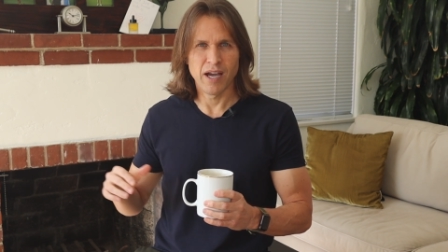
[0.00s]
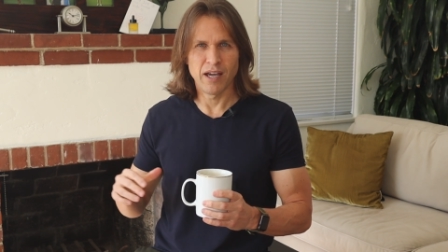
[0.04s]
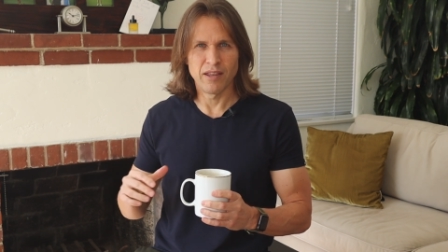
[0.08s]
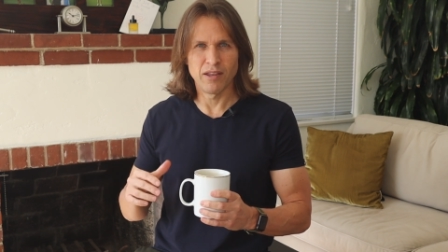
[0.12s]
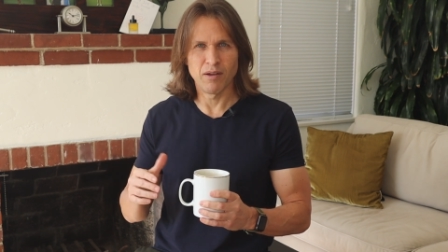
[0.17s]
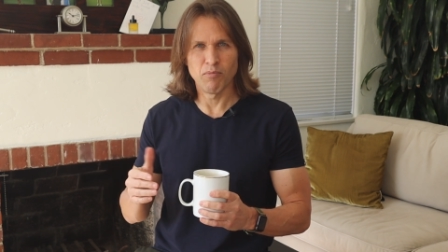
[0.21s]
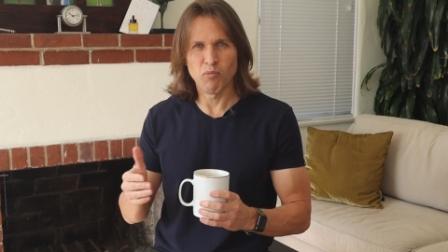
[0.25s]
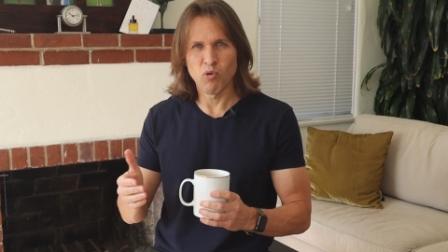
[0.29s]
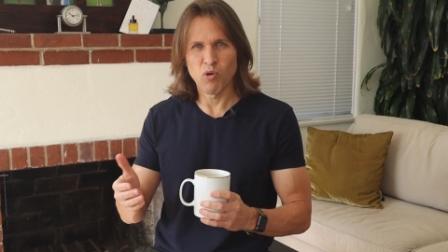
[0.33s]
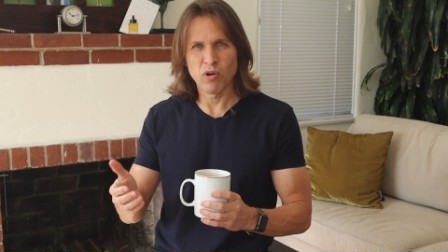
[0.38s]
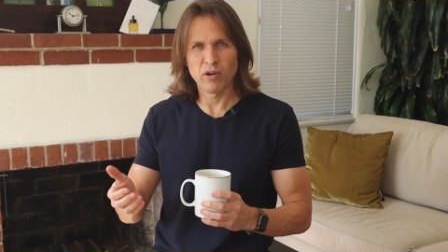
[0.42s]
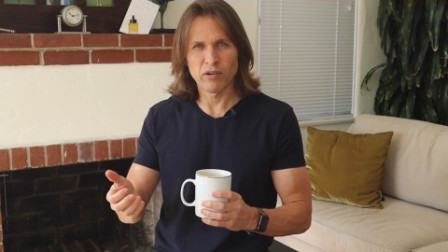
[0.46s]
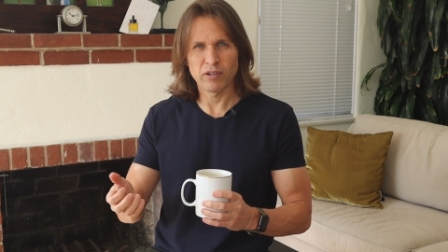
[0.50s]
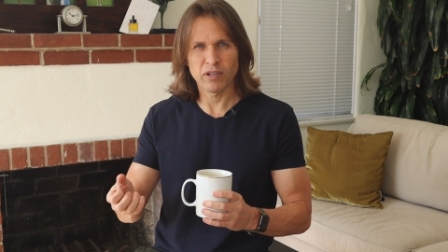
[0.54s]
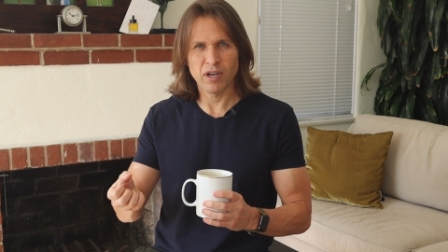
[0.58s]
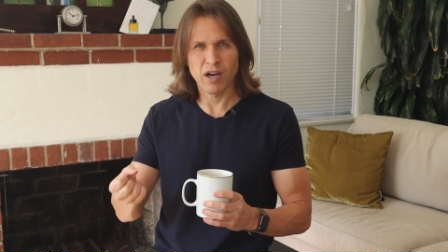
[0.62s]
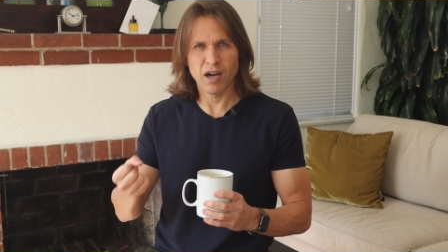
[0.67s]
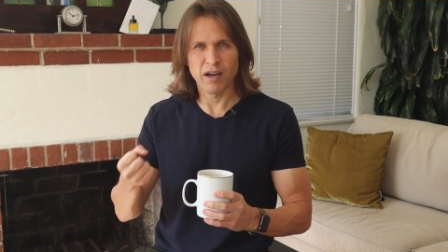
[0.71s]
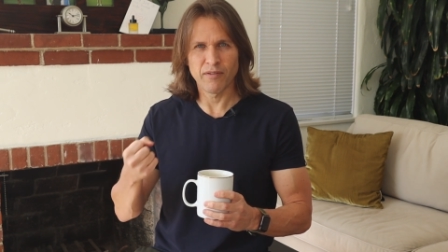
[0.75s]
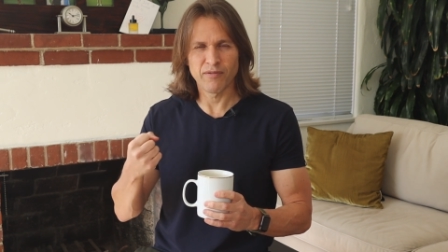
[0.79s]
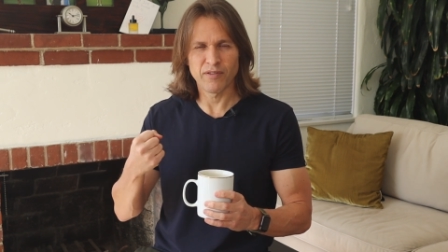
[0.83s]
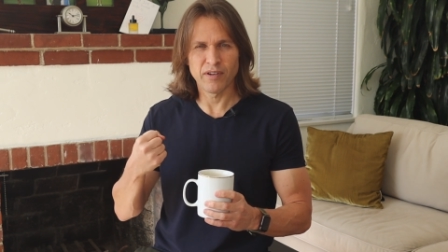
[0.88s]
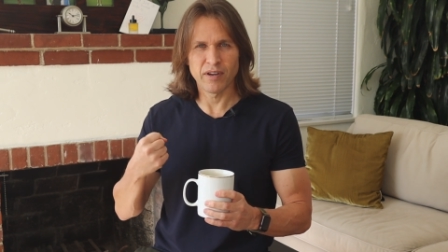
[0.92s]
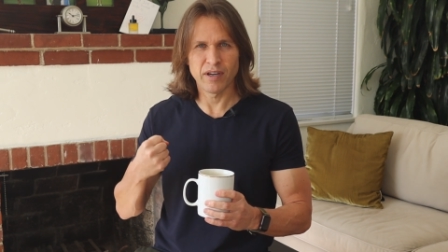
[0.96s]
And the more
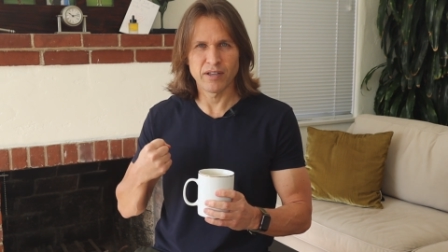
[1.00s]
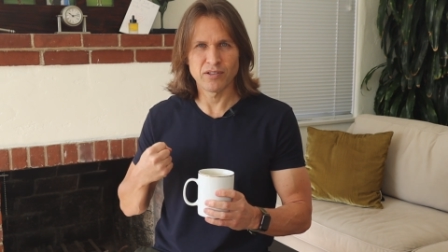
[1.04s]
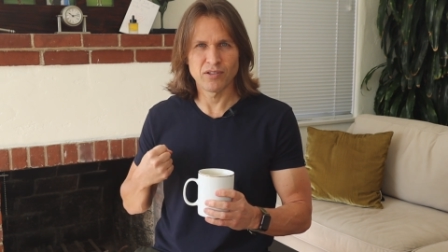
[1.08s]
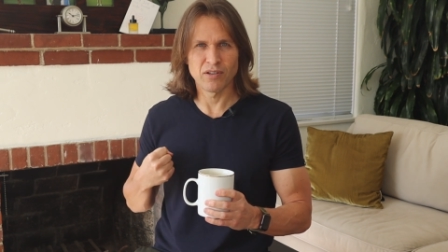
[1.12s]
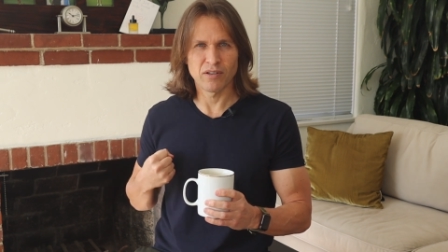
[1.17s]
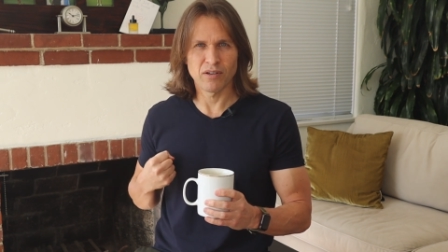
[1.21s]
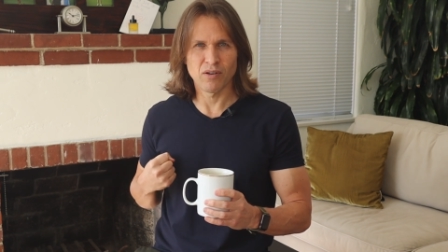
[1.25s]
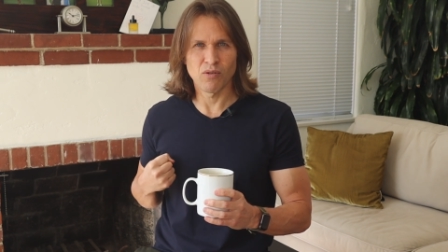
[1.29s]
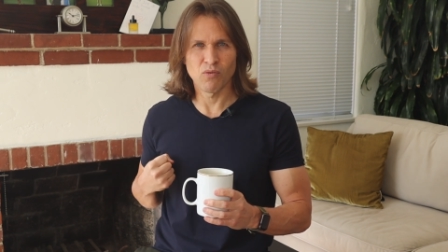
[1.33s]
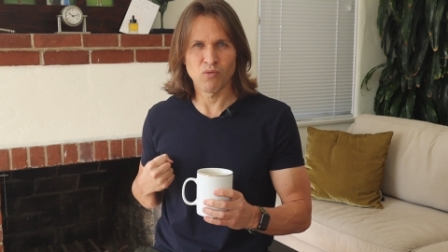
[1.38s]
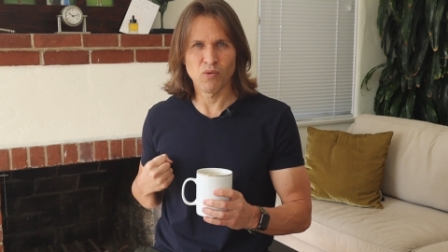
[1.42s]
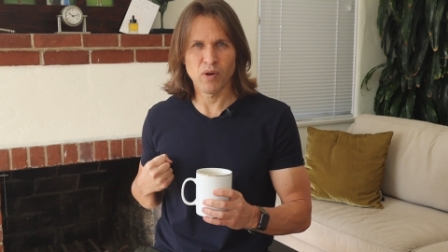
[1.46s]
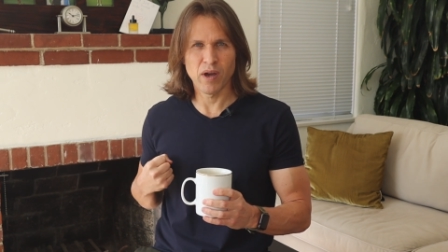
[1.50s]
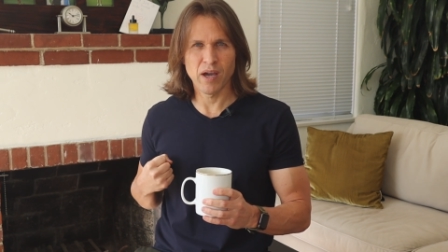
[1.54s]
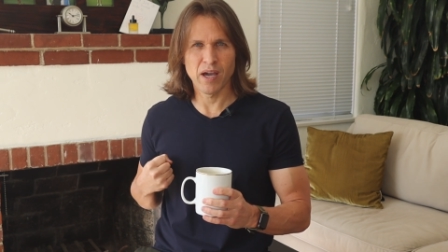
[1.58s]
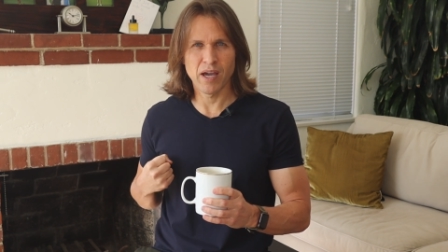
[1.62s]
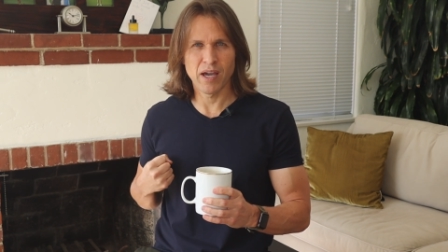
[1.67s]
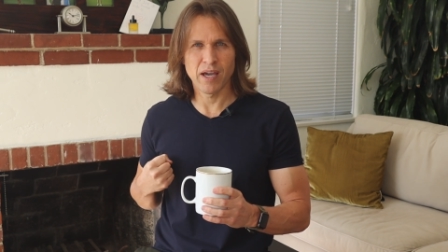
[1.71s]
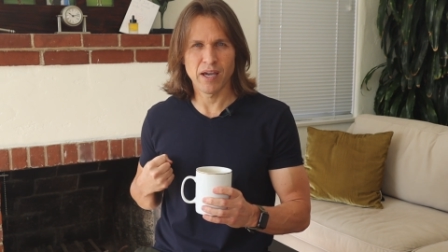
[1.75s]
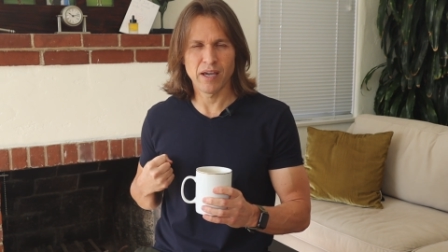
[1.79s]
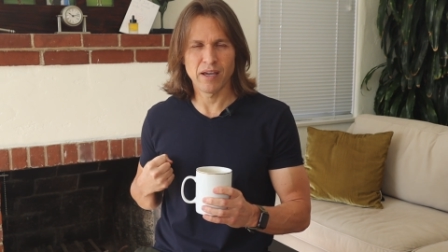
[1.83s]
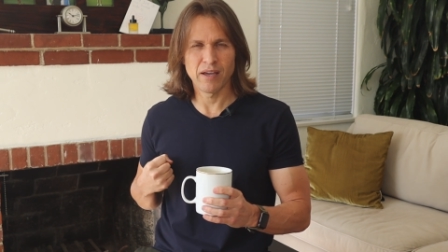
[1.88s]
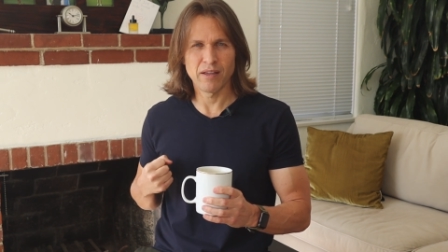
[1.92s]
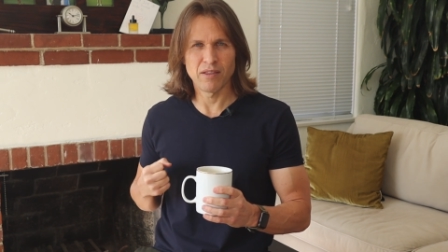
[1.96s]
coffee I took
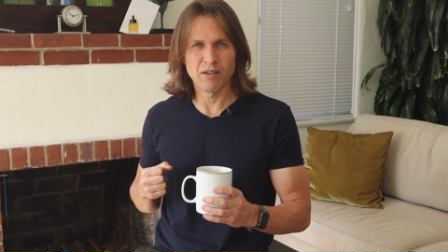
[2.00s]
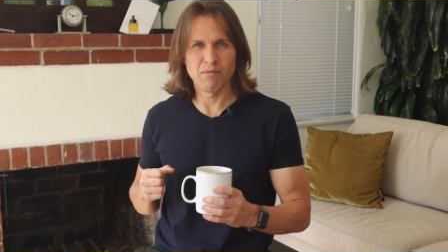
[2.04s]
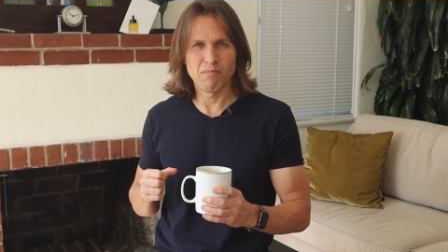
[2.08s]
away,